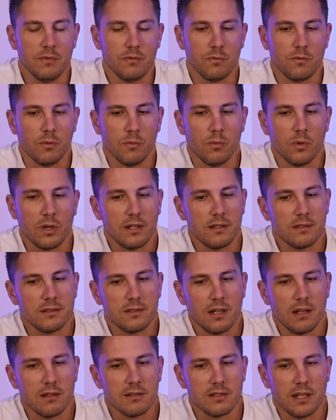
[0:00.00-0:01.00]
From what it
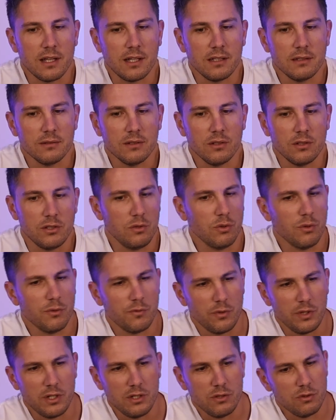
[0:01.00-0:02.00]
sounds like, are you
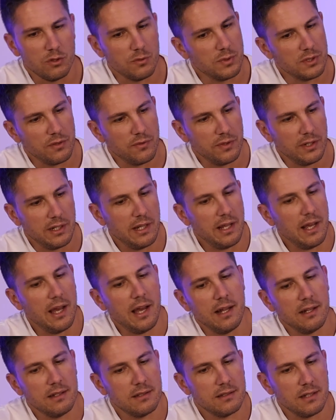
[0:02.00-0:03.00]
referring to specifically
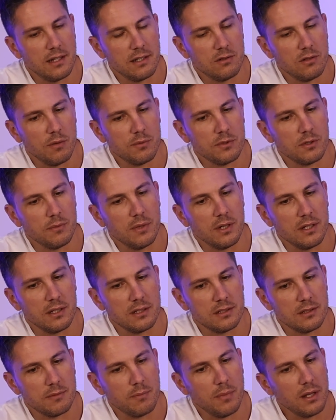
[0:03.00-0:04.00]
ad set
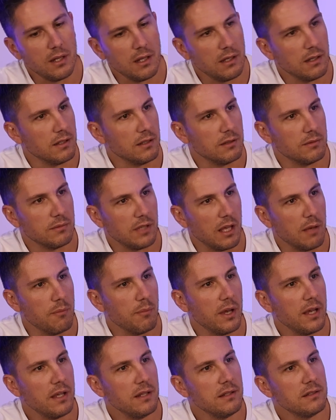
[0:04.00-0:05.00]
optimized
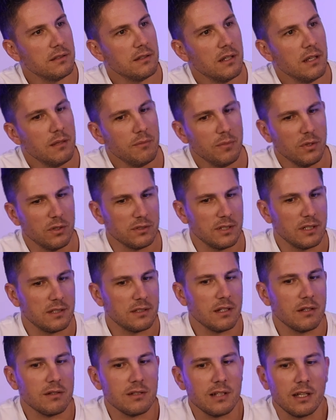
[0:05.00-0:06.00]
campaigns? Because that
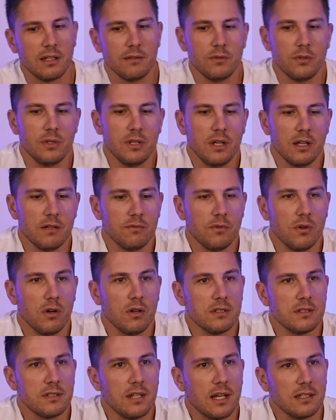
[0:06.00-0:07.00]
sounds like a very
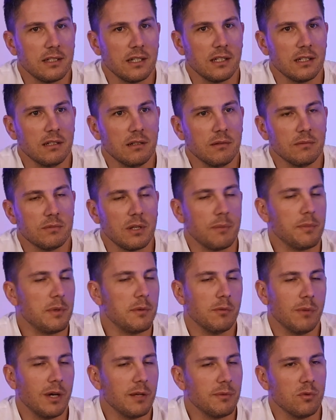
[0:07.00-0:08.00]
advanced tactic, and some
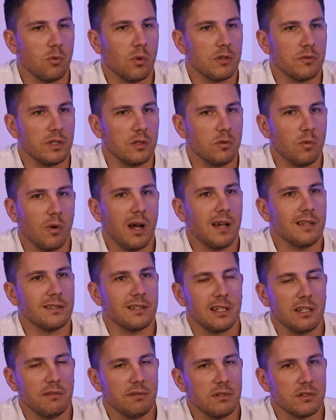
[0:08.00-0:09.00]
people might be wondering, why is
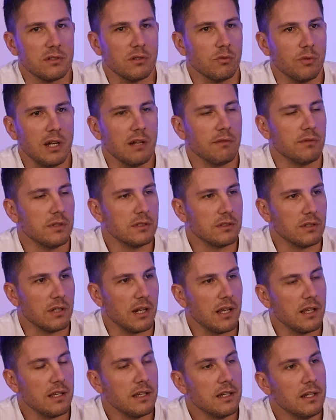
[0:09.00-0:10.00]
that even still relevant
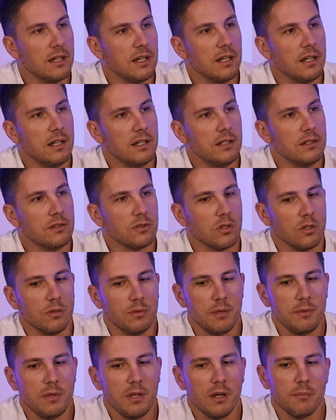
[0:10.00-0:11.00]
today? So
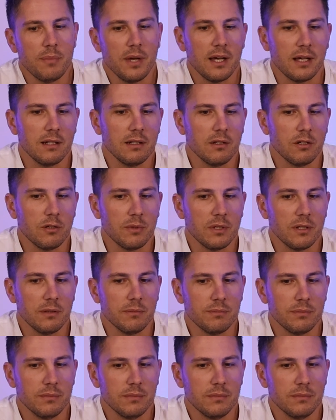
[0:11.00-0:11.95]
maybe unpack a little bit of